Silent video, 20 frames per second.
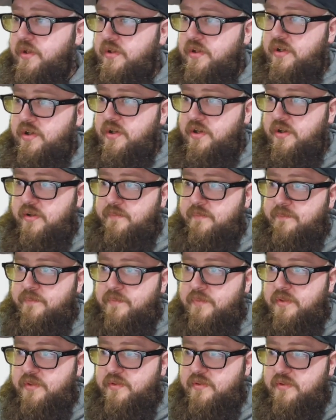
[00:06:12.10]
Um,
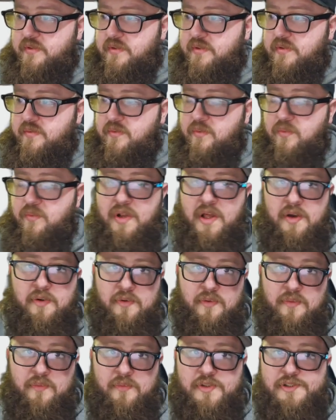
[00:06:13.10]
when I
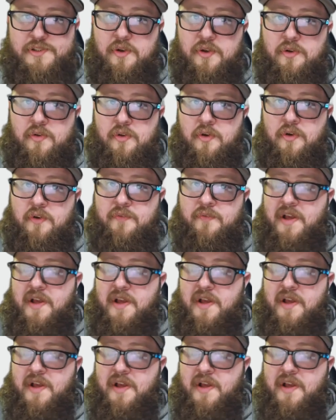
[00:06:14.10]
started off,